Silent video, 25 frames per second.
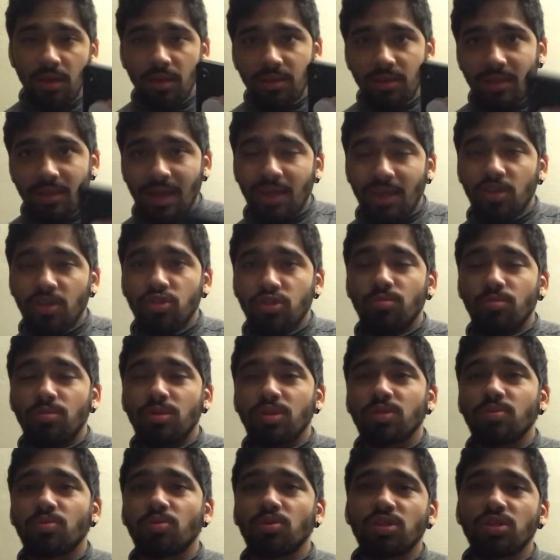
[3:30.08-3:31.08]
Thank you so
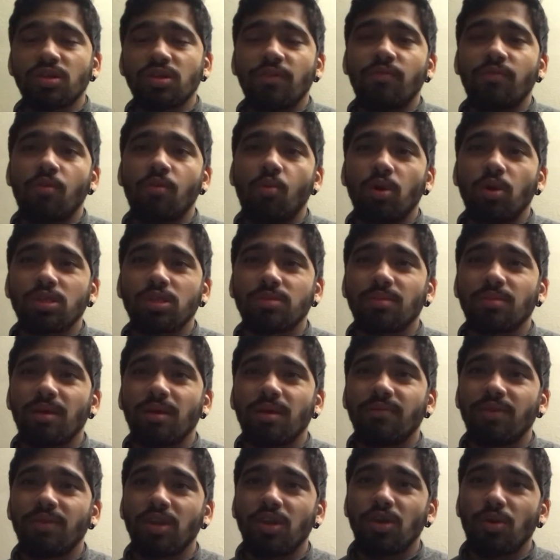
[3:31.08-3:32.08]
much, Monisha, for watching my
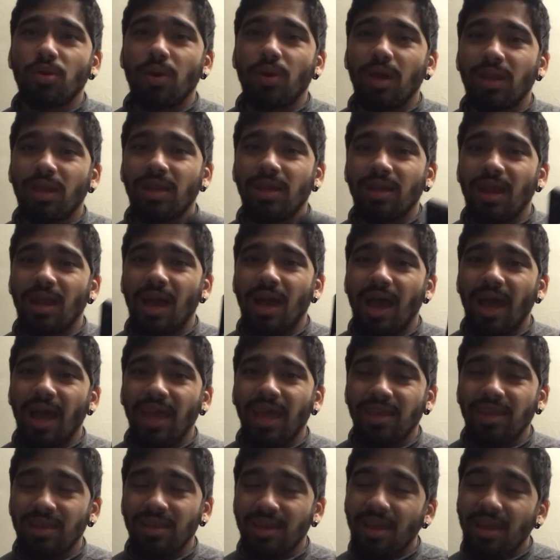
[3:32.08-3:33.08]
video, and
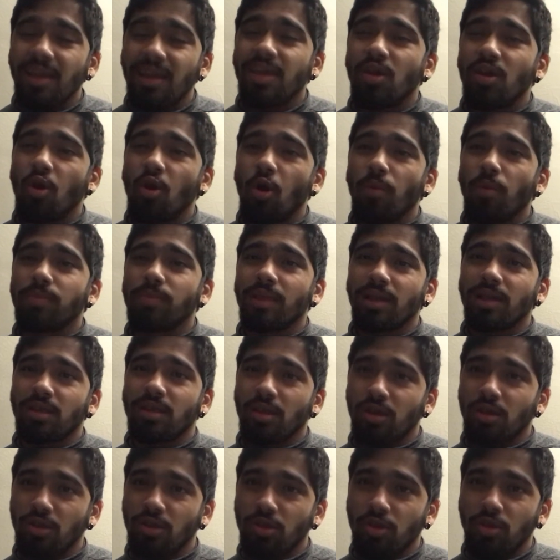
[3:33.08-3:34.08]
I really hope that
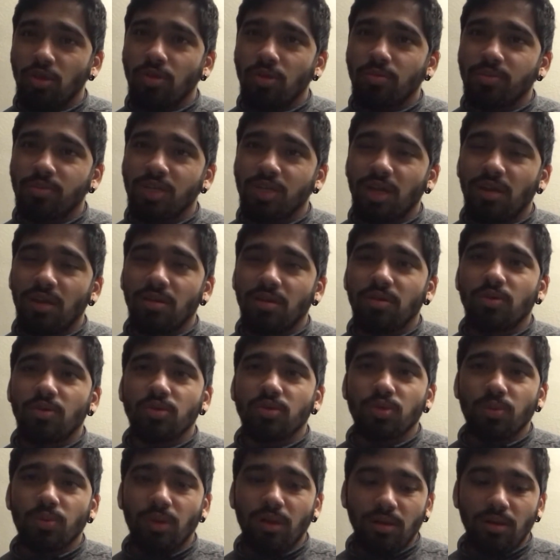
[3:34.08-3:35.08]
your YouTube channel
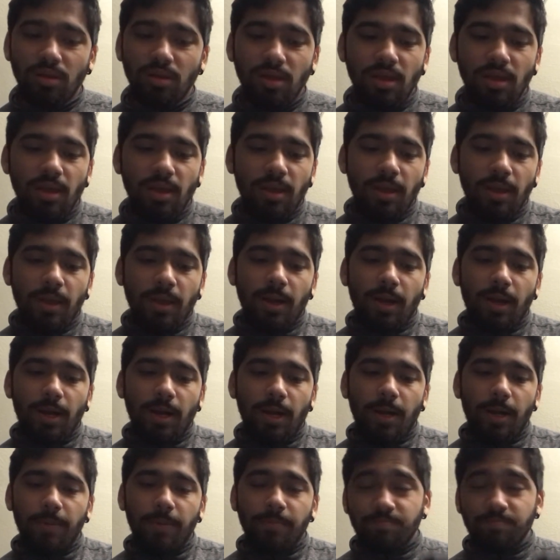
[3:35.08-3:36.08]
goes well.
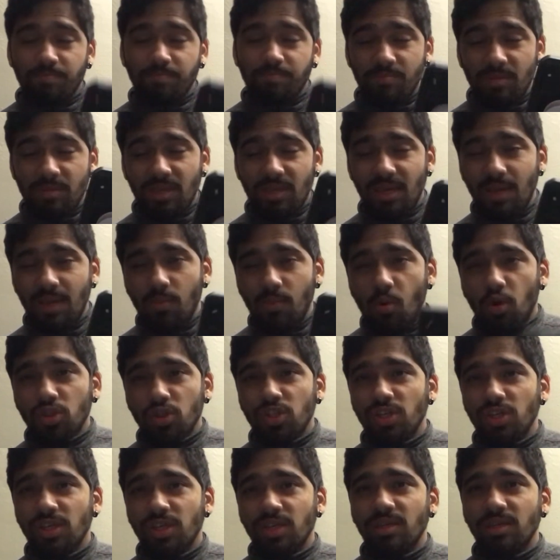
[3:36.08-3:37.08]
Keep
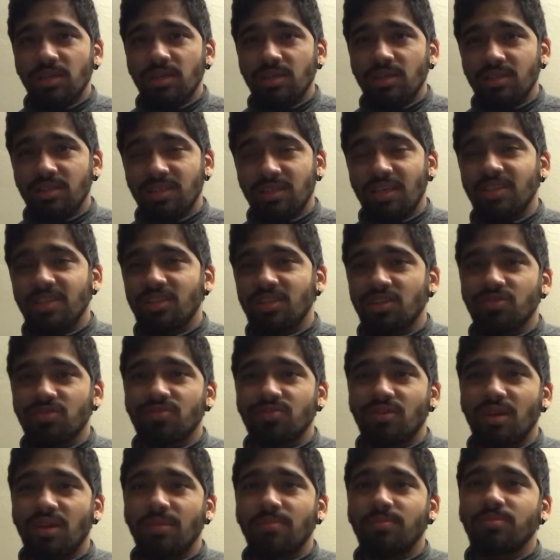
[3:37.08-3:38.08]
watching, stay
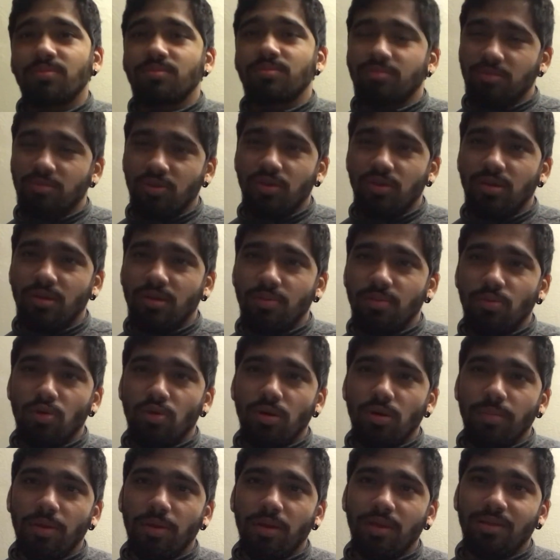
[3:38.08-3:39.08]
subscribed to hear
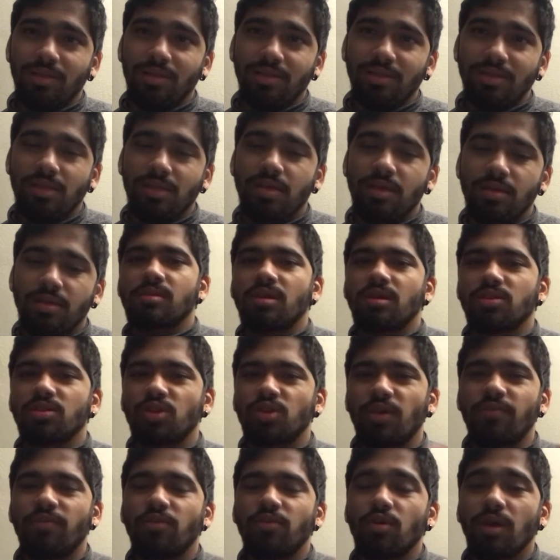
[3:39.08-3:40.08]
more about this. So
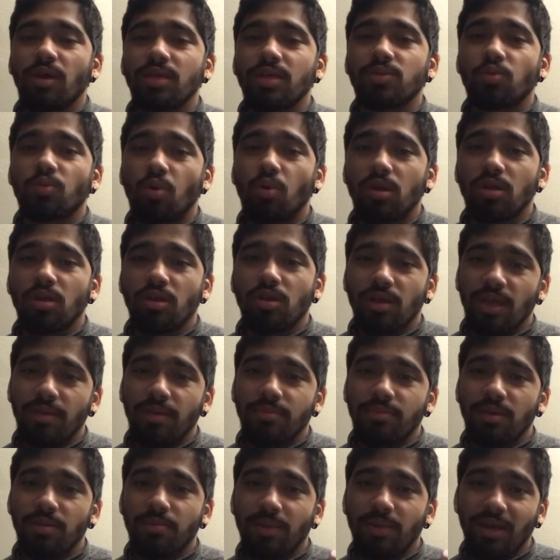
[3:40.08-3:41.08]
if you guys want your
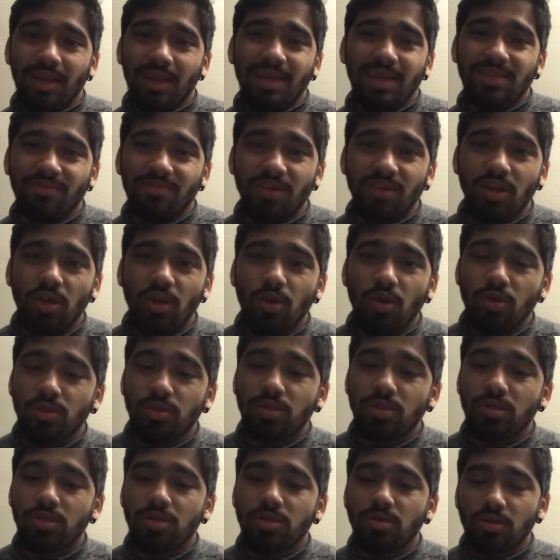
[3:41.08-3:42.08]
name in my next
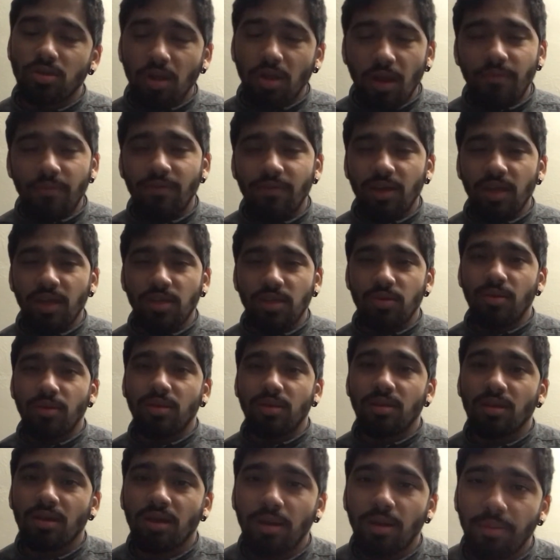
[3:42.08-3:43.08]
videos, do not forget to
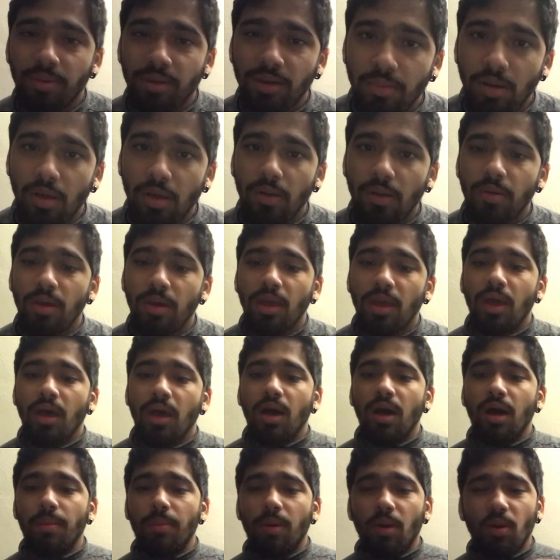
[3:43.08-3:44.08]
hit the comment below
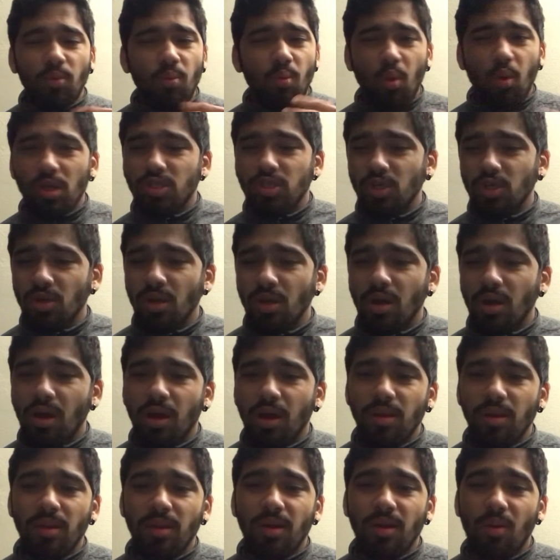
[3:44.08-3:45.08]
about what you
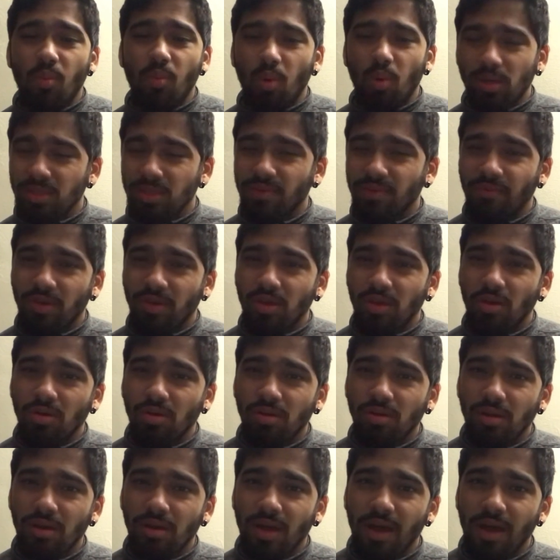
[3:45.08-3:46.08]
learned, was the video
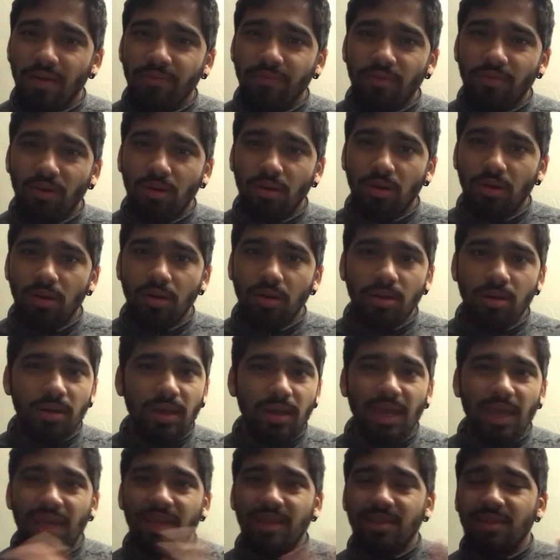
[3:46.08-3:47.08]
good enough, or
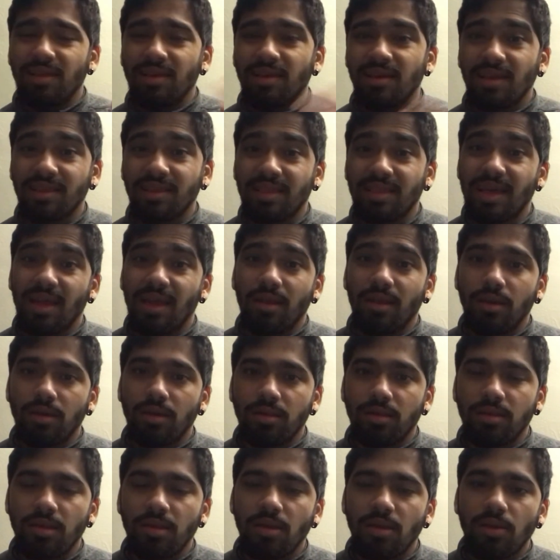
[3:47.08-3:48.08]
anything like that,
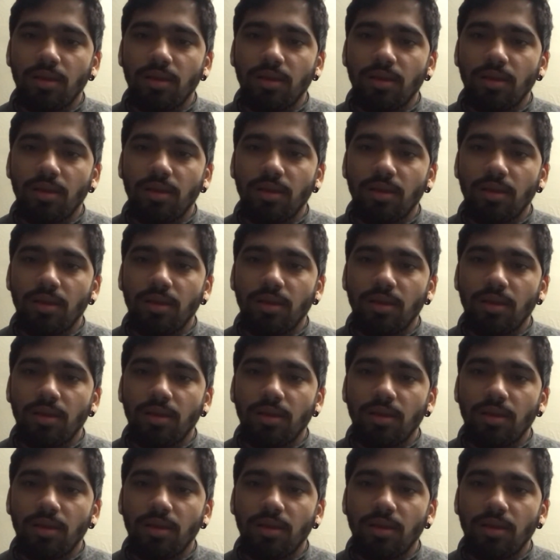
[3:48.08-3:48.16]
anything you